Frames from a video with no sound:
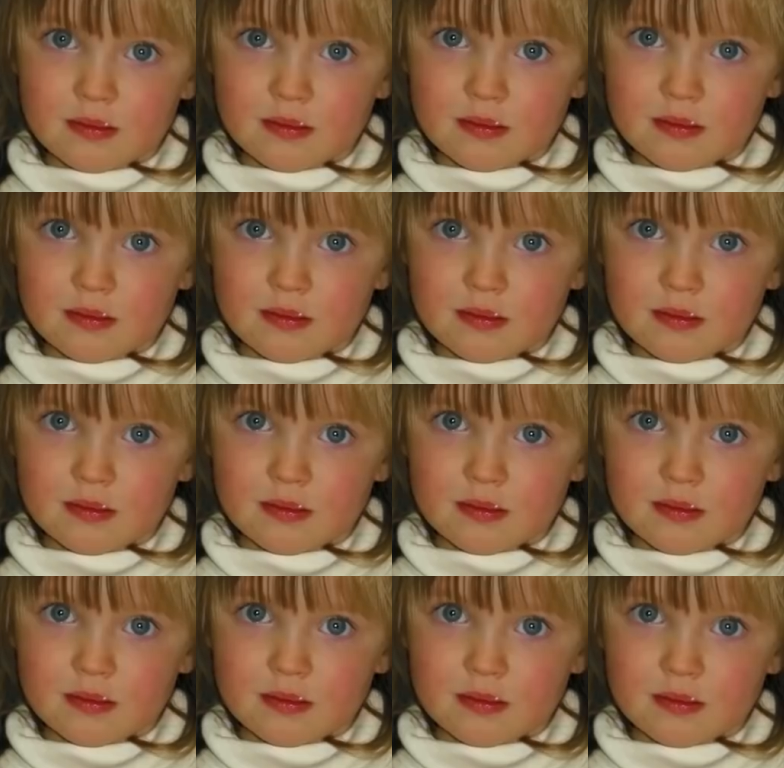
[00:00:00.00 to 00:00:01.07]

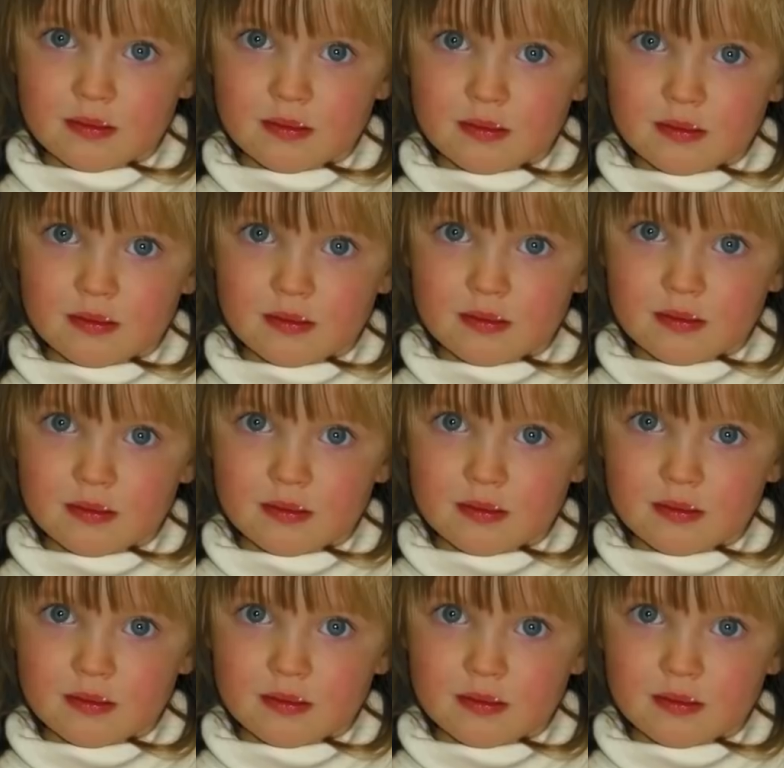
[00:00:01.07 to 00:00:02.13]

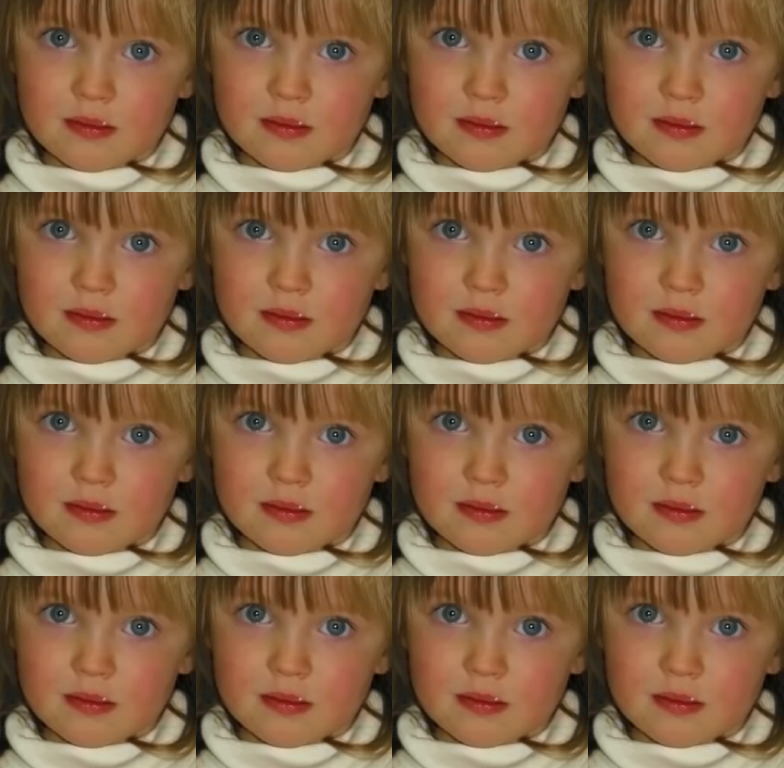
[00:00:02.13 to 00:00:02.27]
(silent)